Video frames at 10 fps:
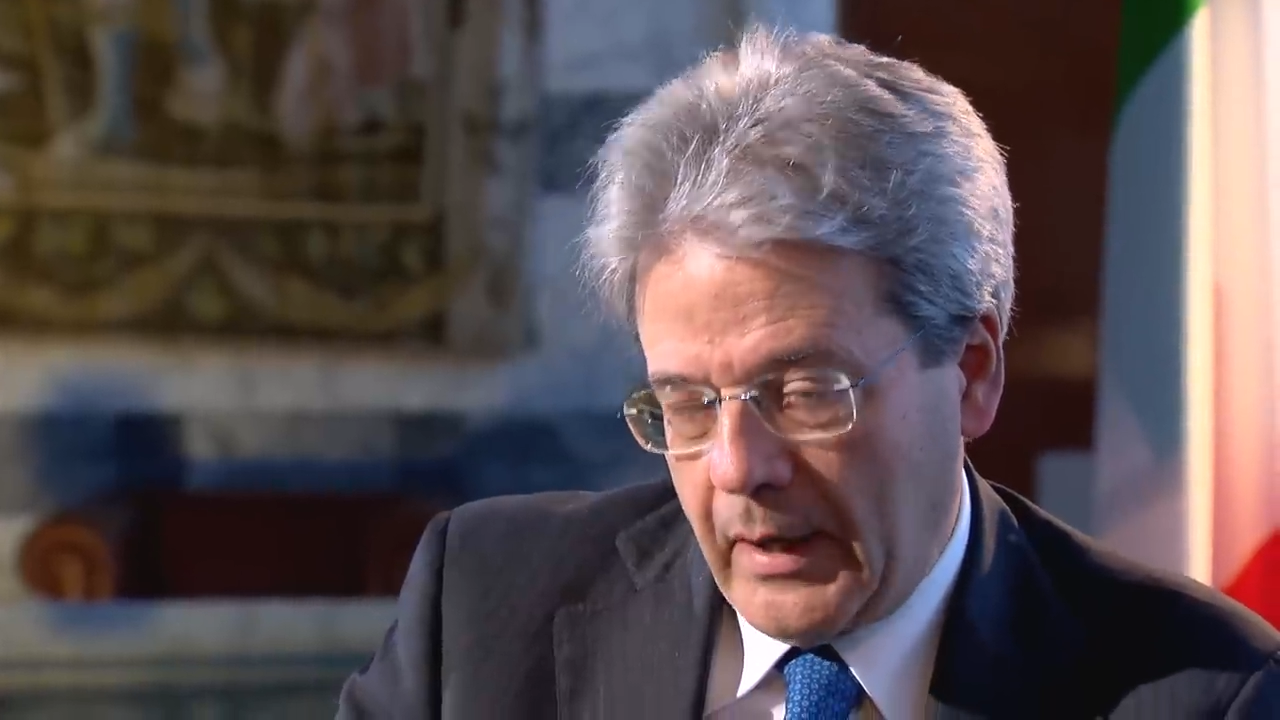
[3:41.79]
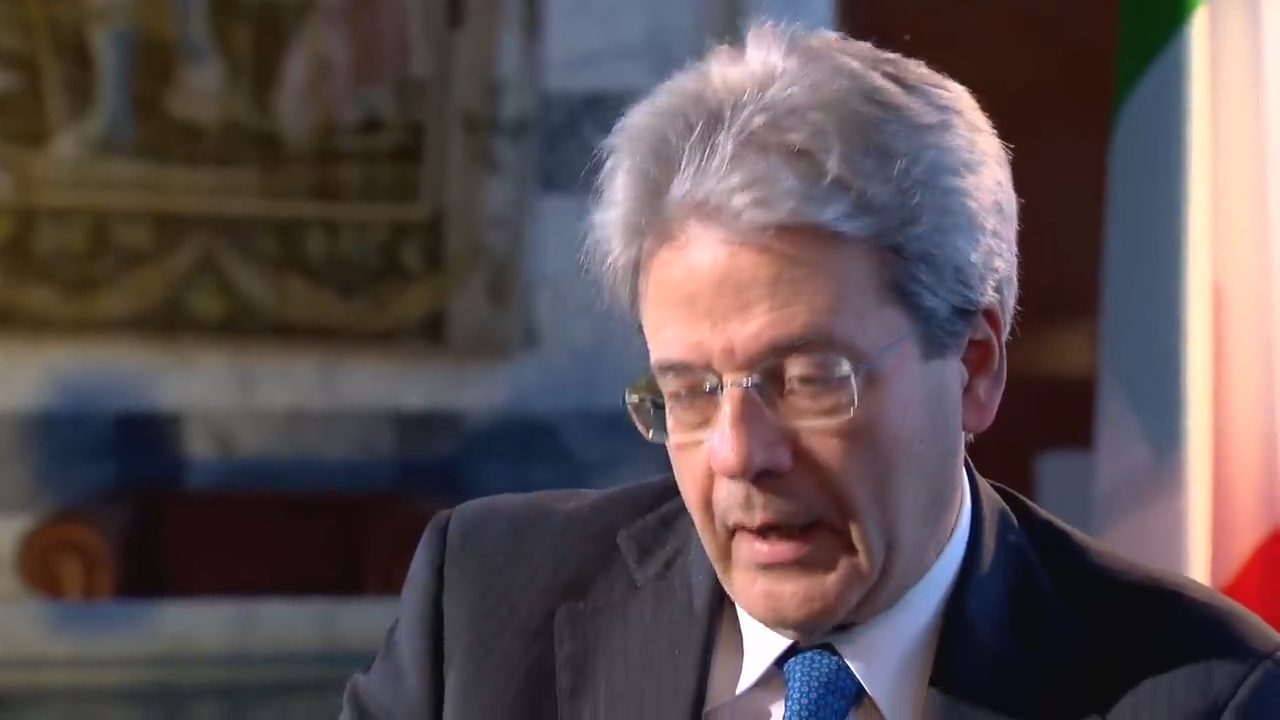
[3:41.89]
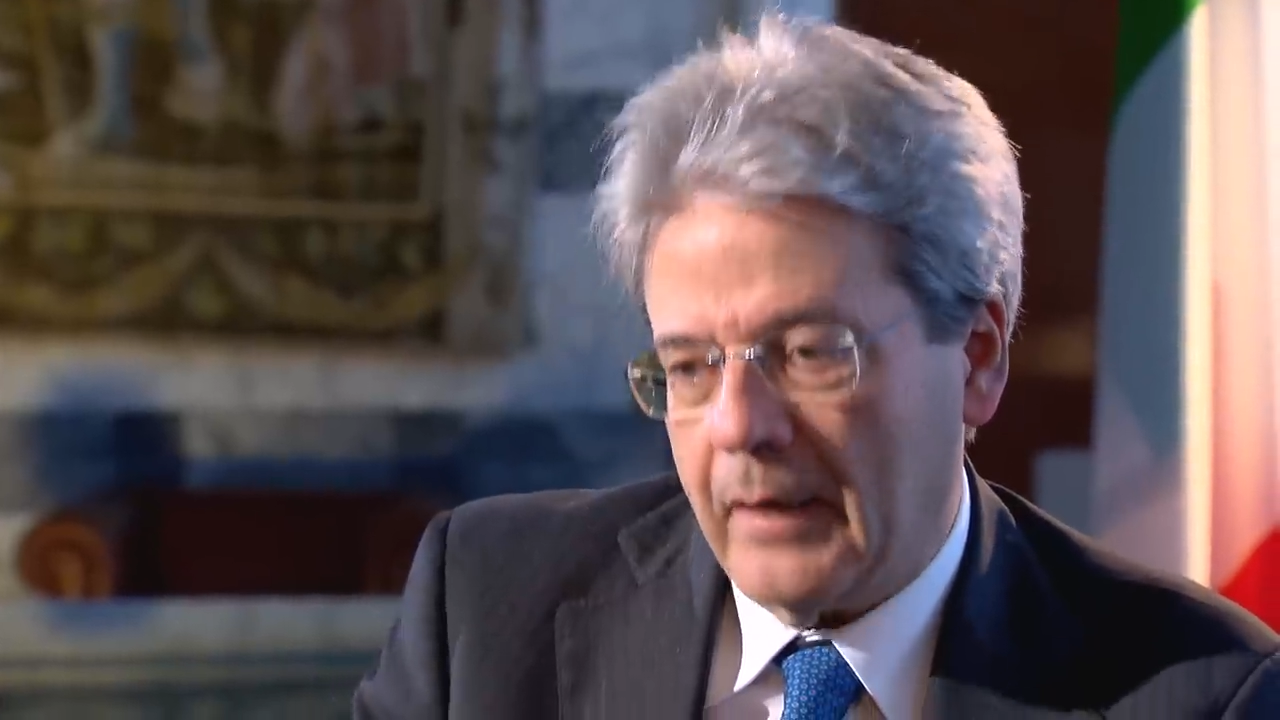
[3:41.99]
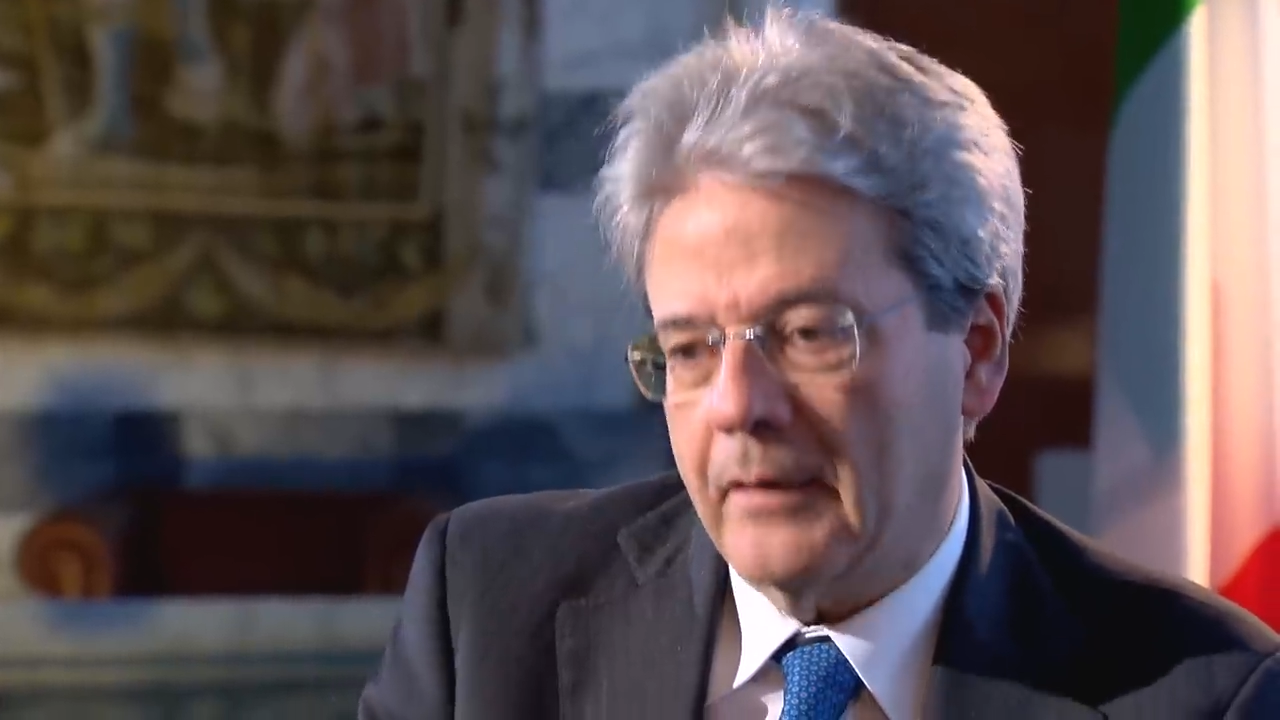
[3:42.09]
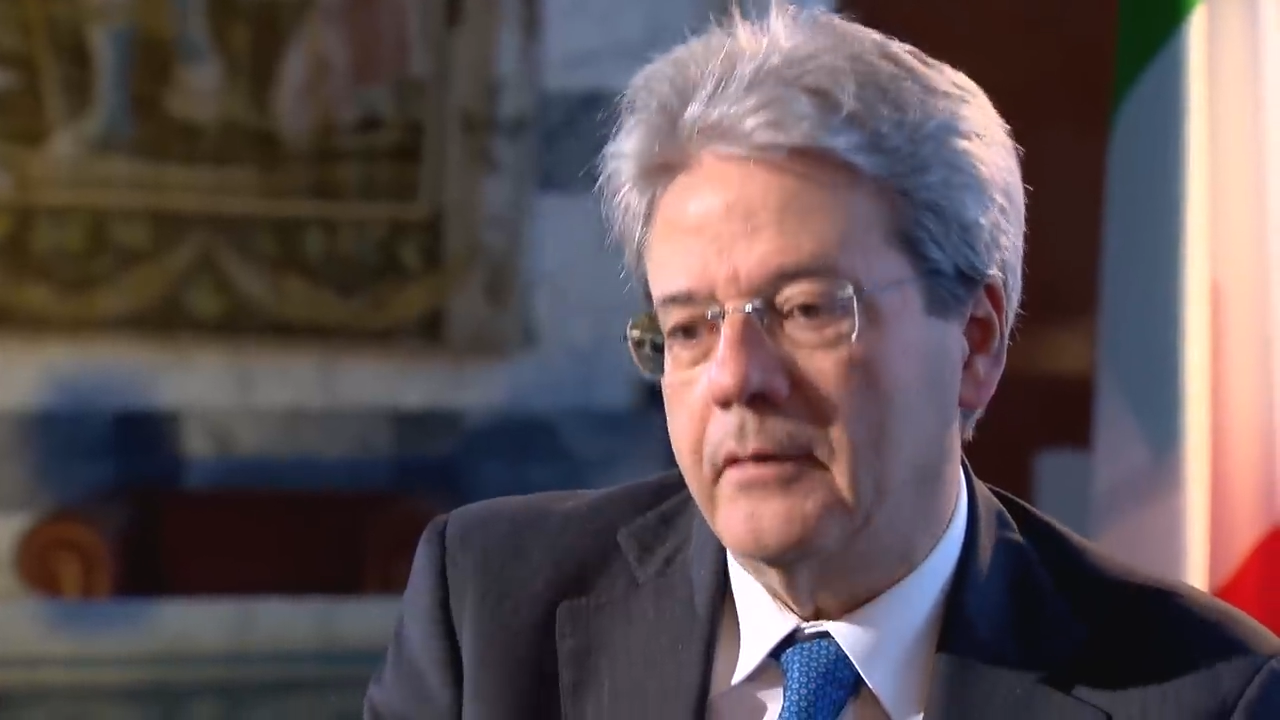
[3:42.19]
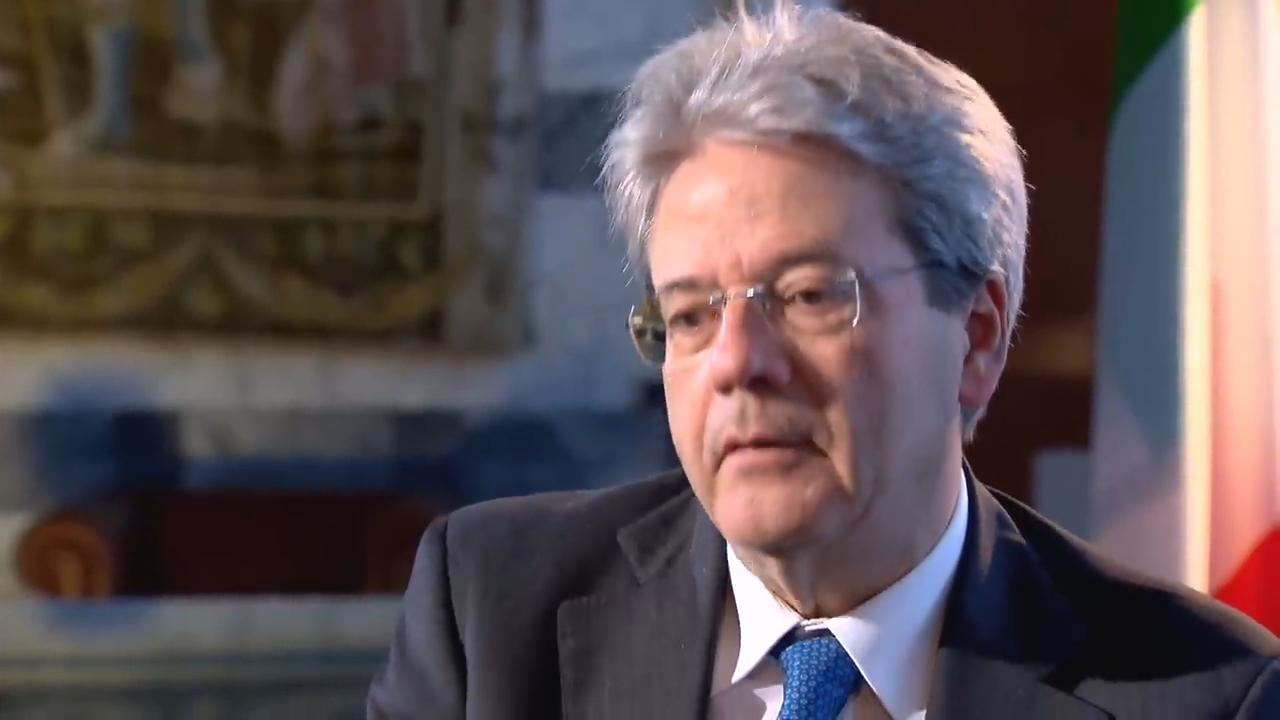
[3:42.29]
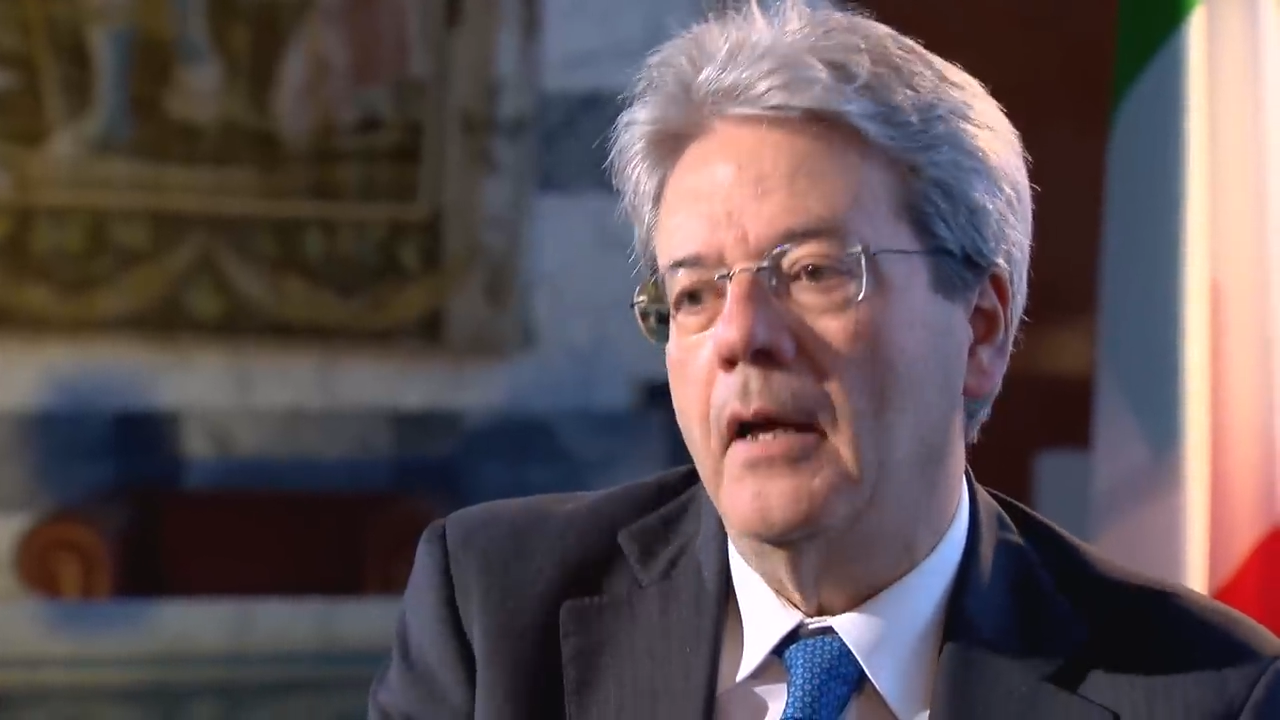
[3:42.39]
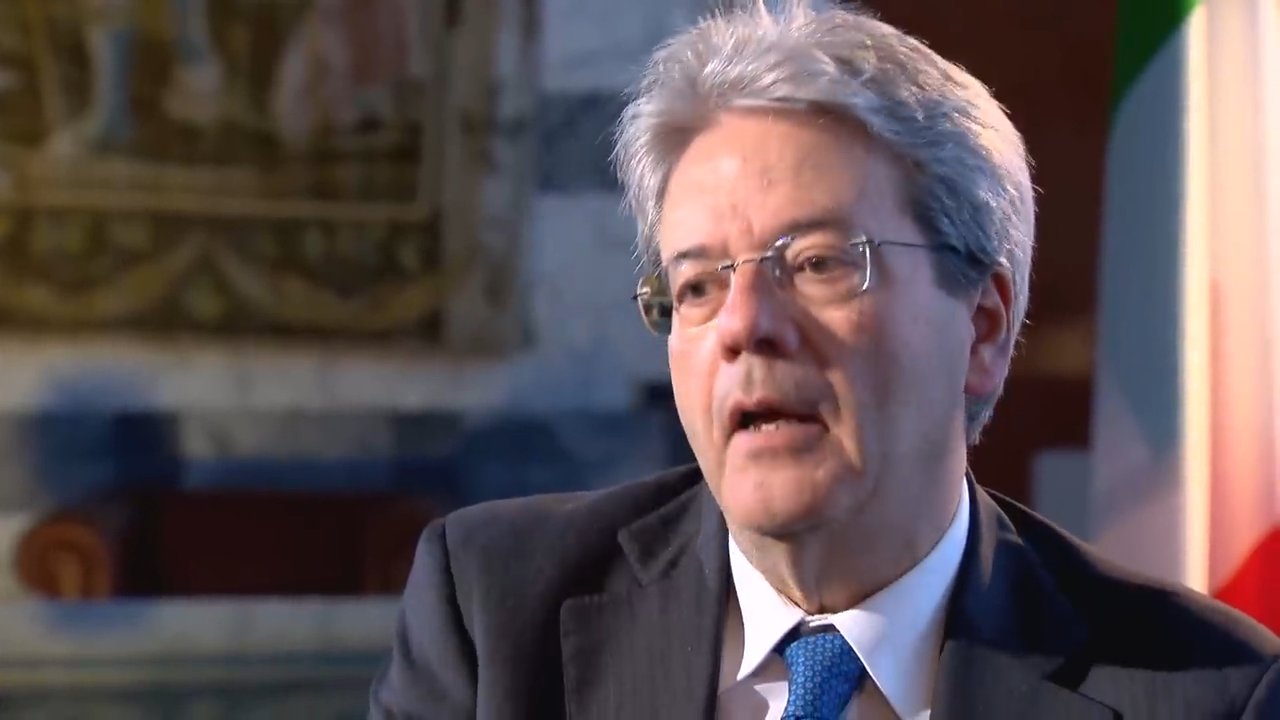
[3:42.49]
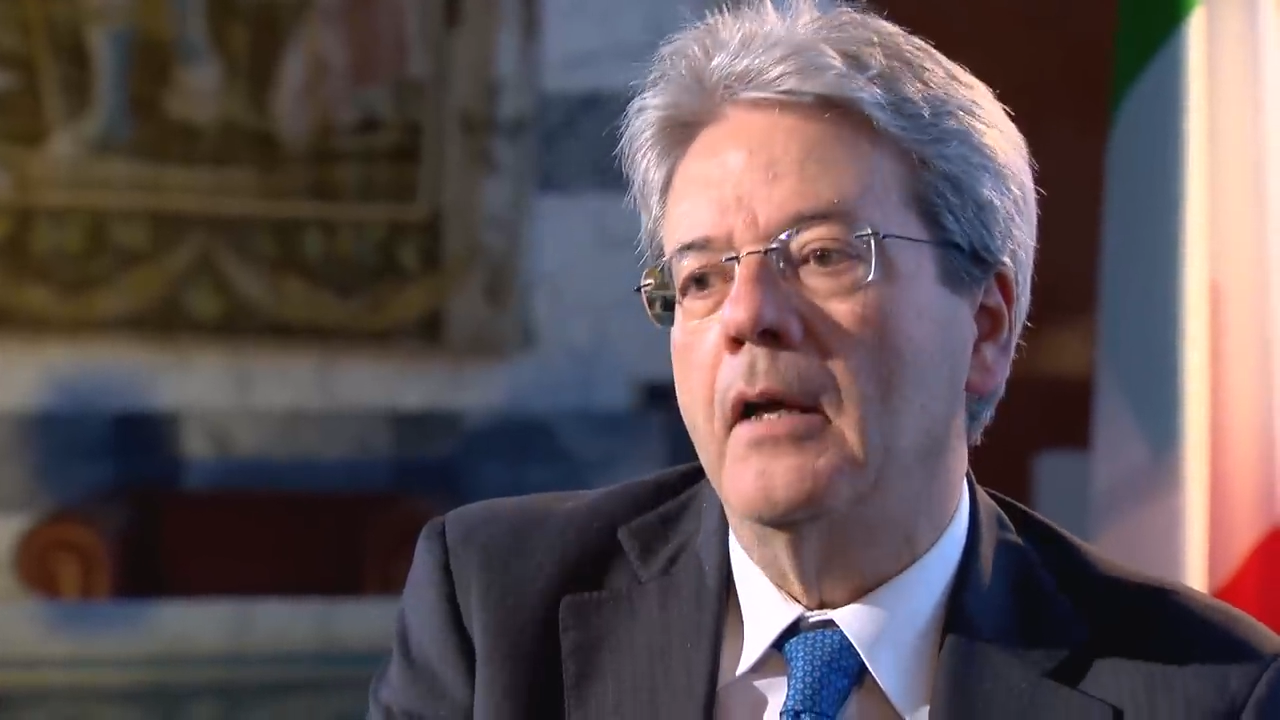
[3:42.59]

and